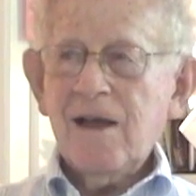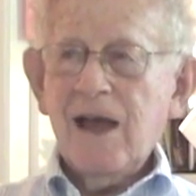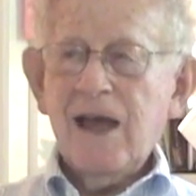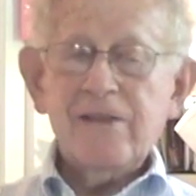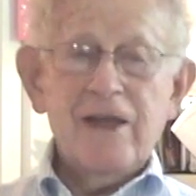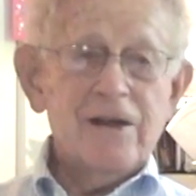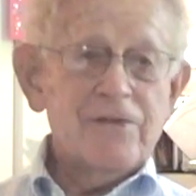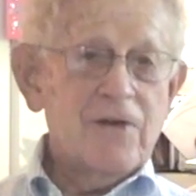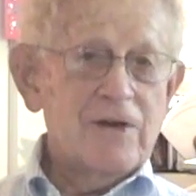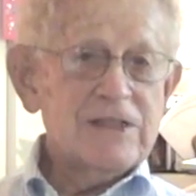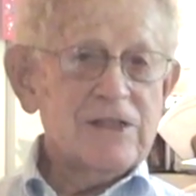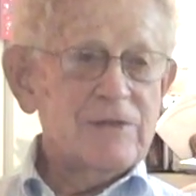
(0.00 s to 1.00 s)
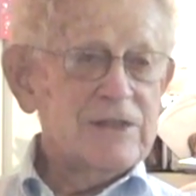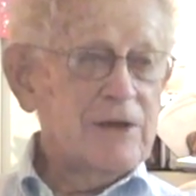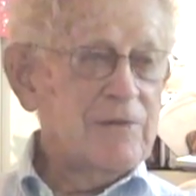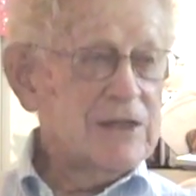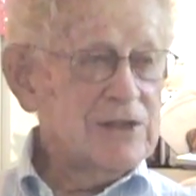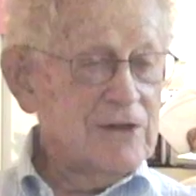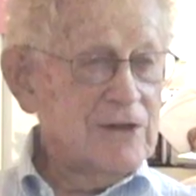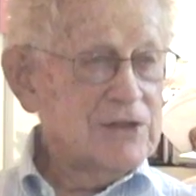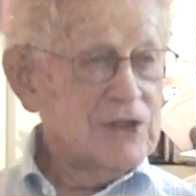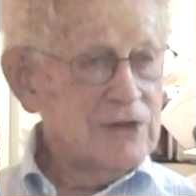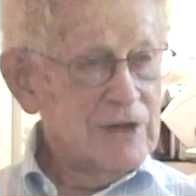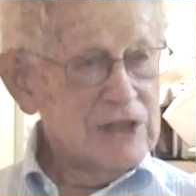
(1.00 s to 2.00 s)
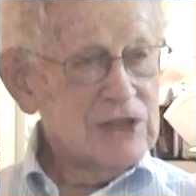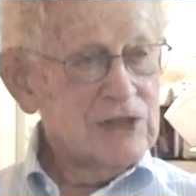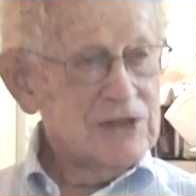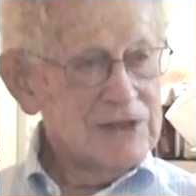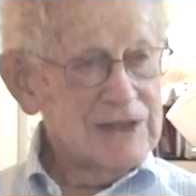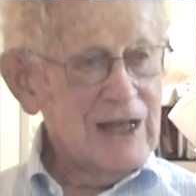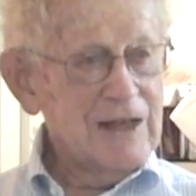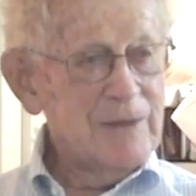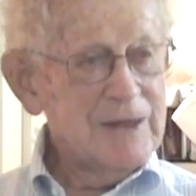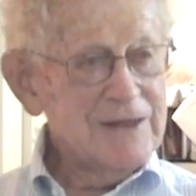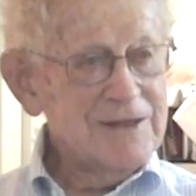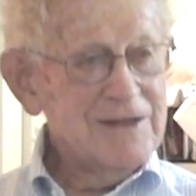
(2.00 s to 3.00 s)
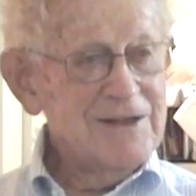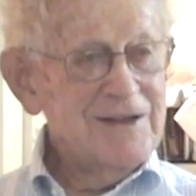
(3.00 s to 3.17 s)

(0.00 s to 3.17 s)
And then, of course, there was the original Jewish settlement